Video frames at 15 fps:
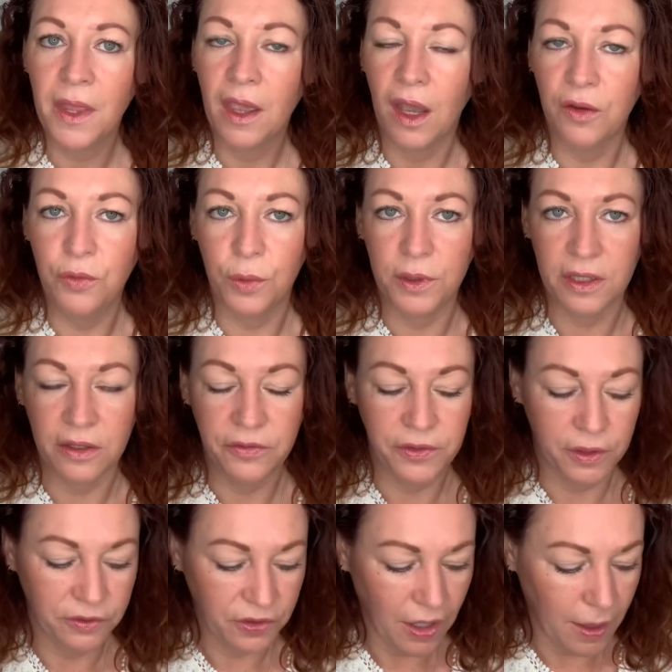I've worn it a
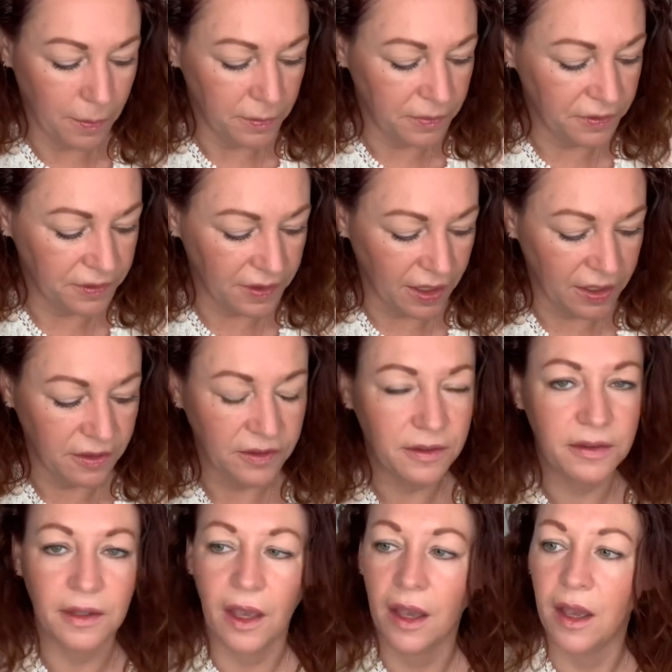few times and
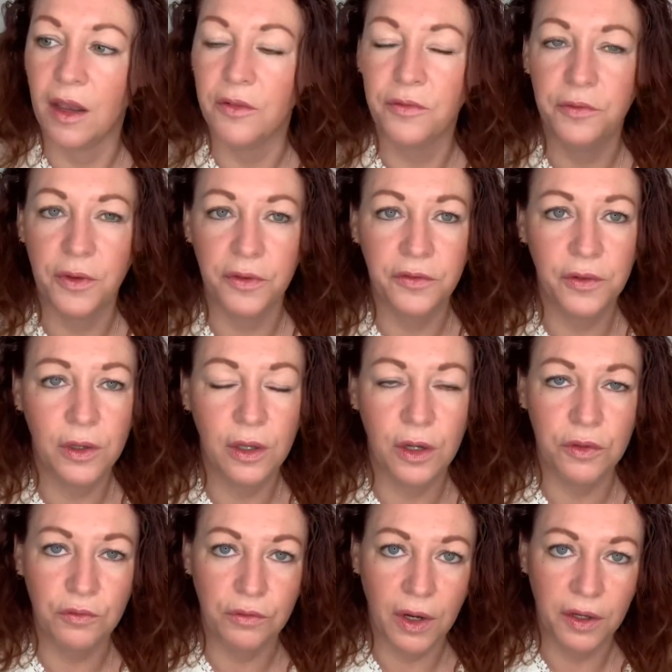it's uh, a,
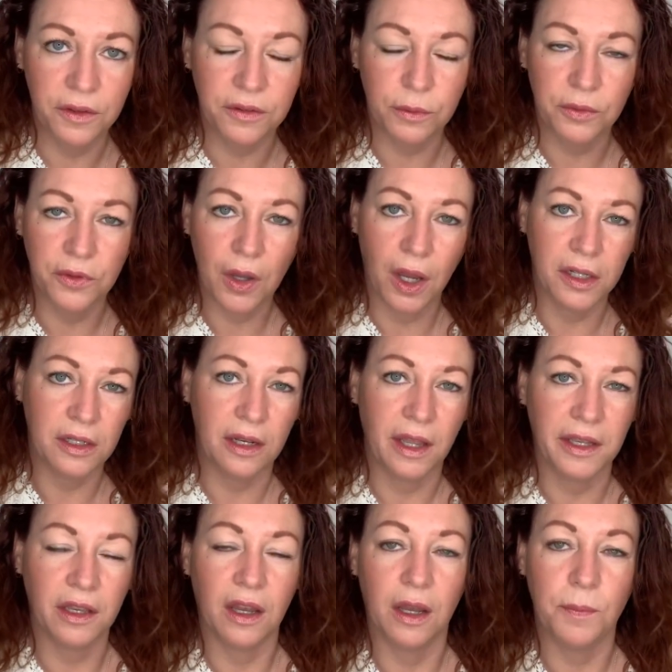full-on rose with kind of
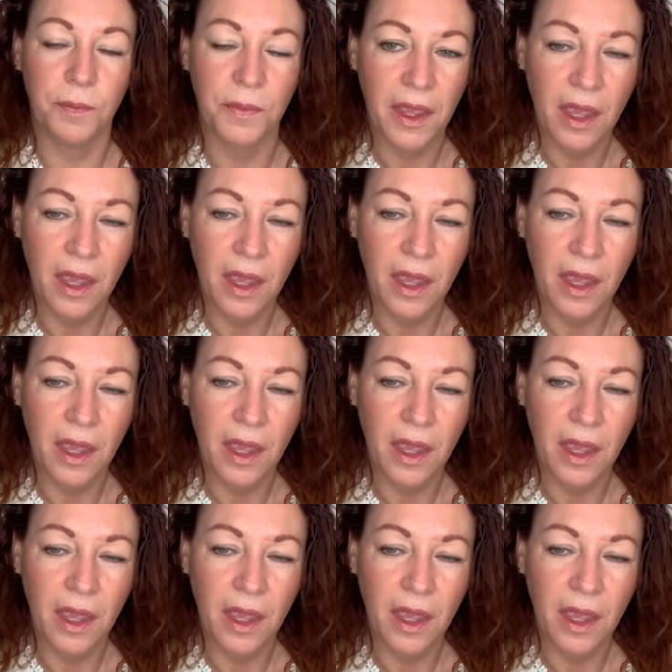like a,